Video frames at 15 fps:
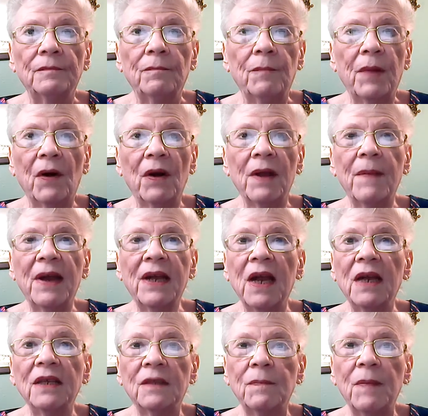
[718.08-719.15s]
barely make
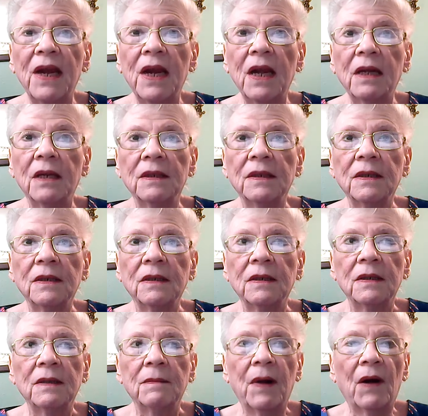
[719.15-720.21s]
ends meet
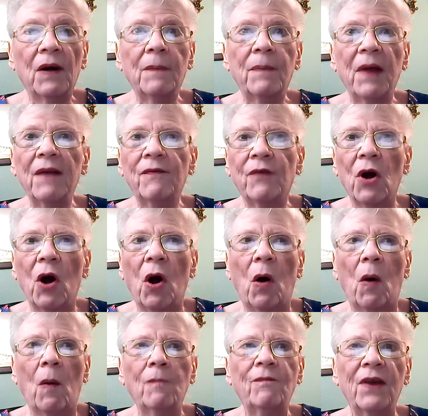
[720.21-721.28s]
barely pay for a
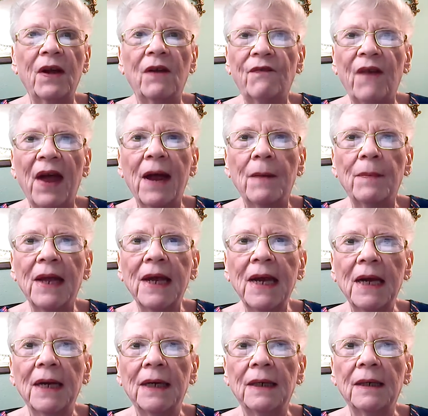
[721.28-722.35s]
home, feed a family,
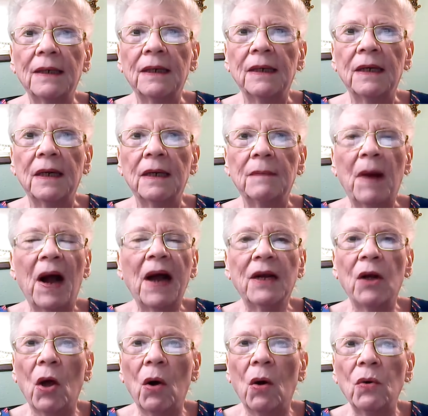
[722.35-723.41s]
buy
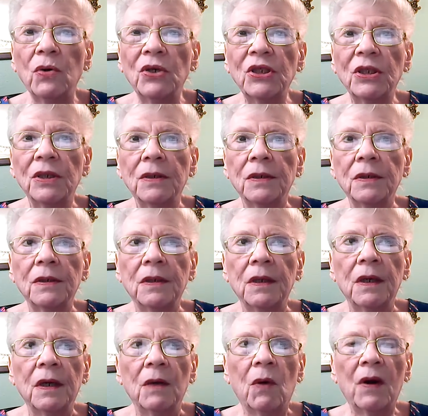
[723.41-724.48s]
clothes,
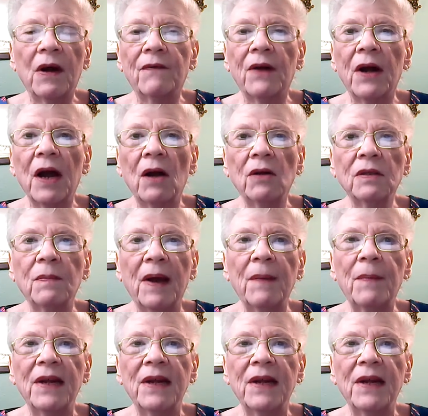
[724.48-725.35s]
whatever else may be